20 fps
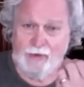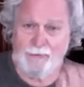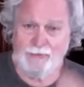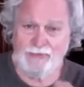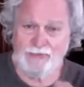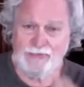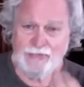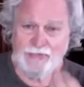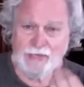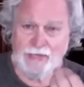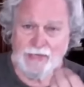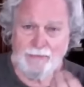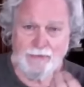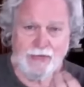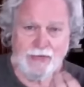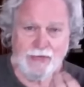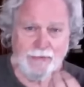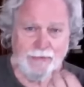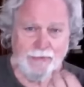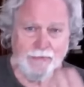
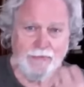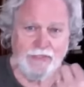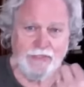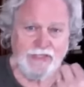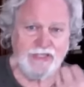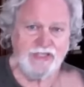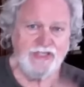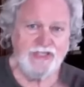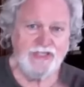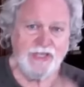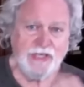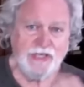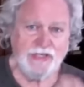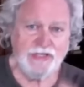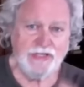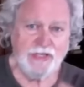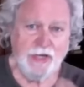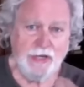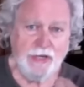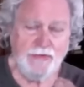representing probably
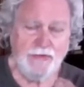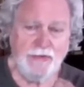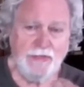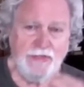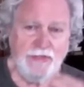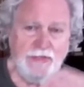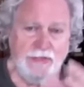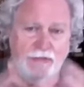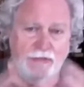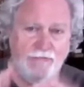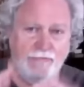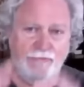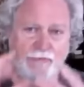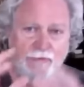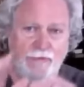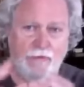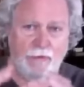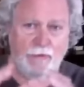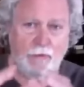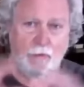600
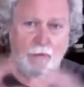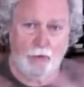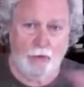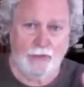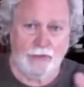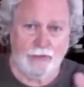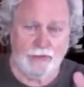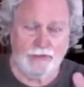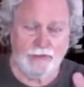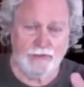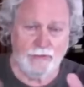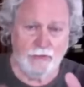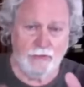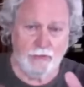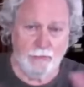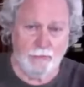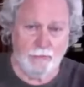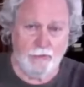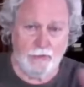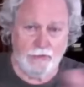different works
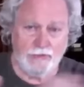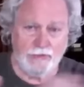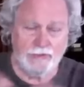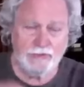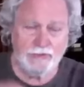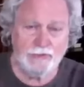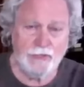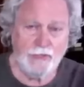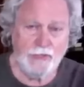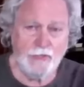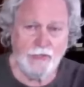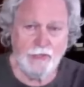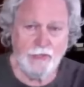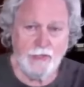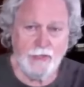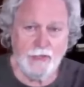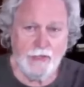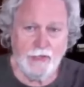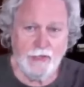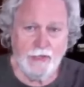or books.
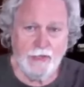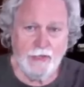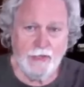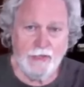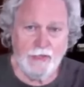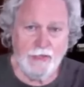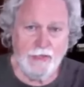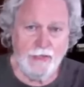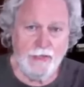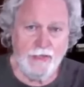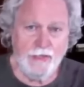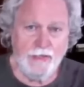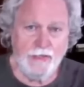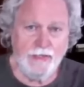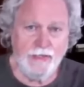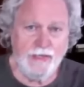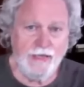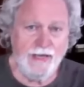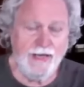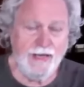
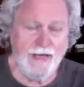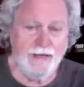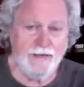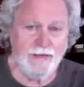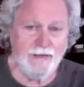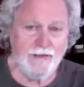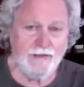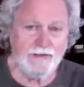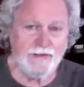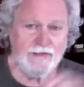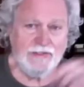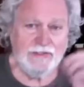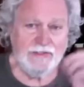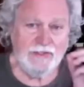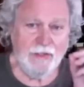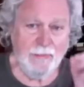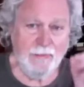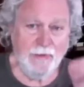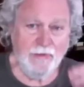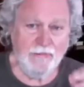And yet,
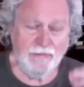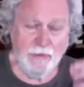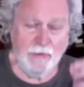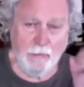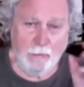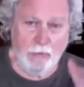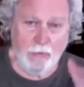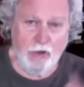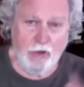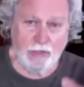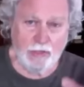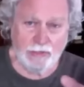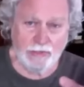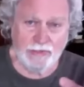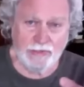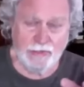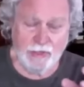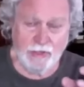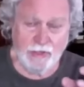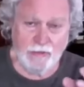some of the
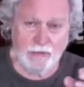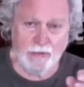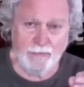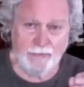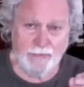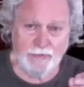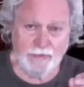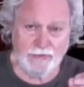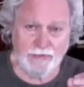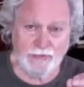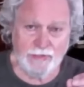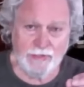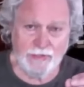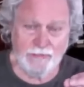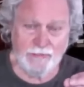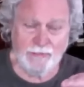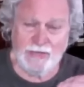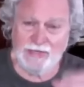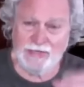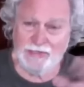books that are
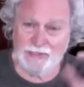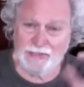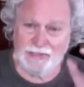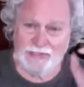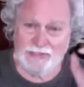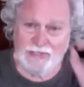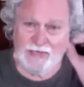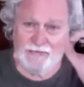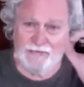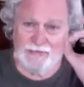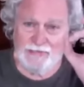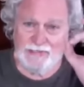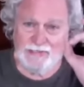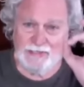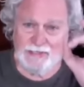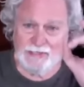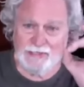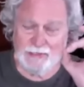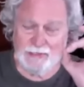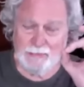represented might just have a
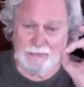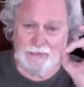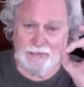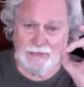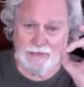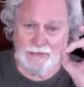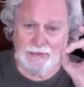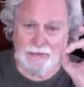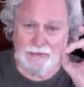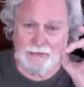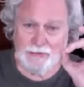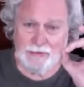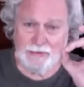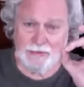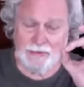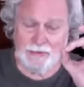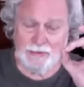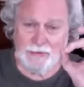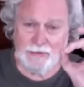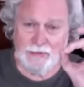teeny piece or
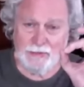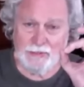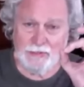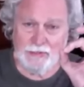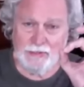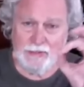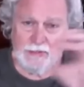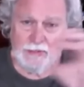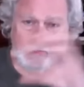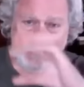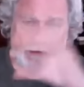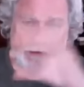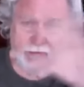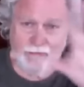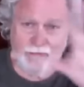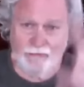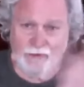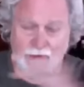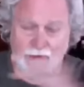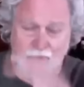two that you
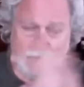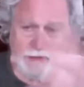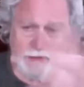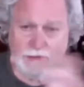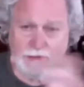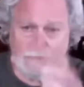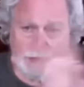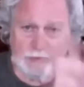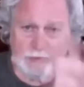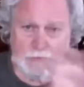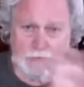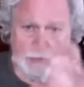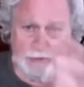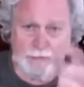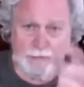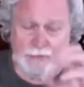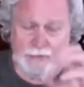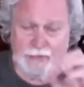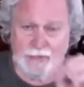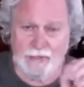could fit on just
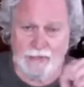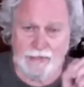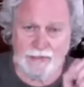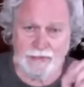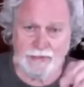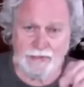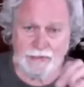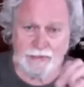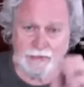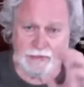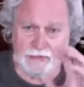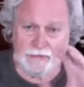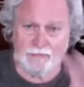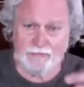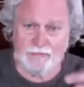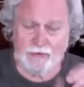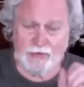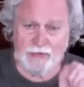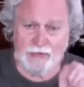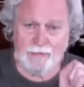one page,
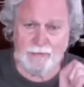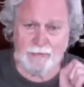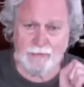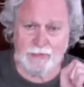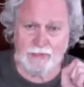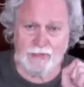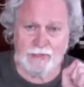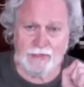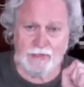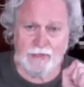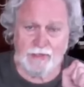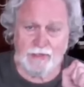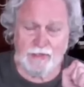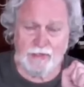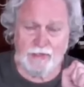just a fragment.